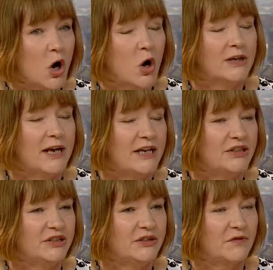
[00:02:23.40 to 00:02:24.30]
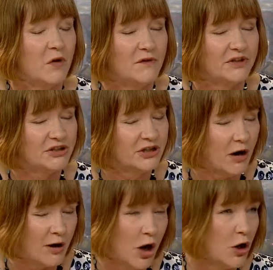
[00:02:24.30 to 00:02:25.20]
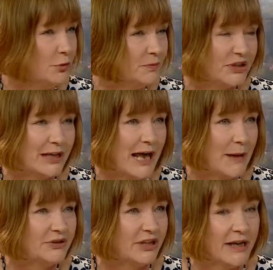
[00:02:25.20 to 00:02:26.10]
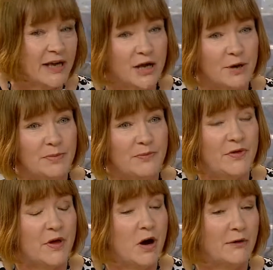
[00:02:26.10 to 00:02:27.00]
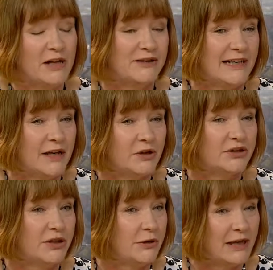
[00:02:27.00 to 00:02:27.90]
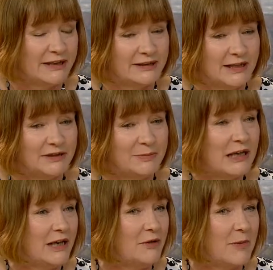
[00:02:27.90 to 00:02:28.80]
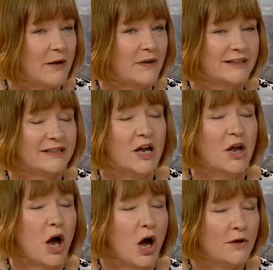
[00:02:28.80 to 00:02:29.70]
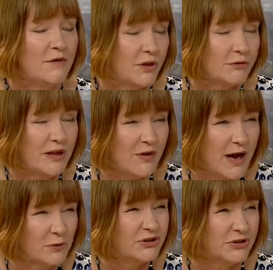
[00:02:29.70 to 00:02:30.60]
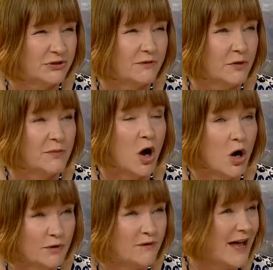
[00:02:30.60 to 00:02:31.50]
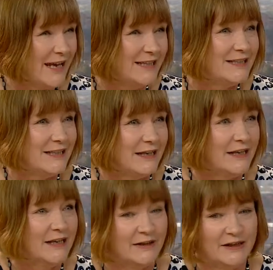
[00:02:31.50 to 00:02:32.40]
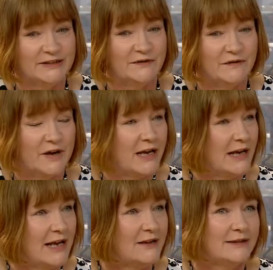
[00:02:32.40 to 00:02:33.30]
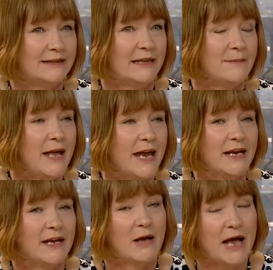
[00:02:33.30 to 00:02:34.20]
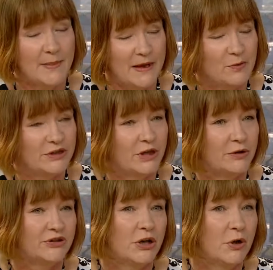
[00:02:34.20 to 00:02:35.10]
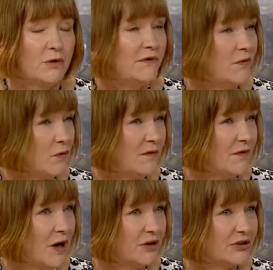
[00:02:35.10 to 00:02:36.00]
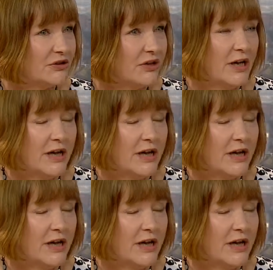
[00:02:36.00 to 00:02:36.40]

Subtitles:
on cases of entire homes collapsing. Our elderly folks, you know, let's be clear about this. Over 3,000 of them are over 80. These are frail elderly men and their widows who fought for us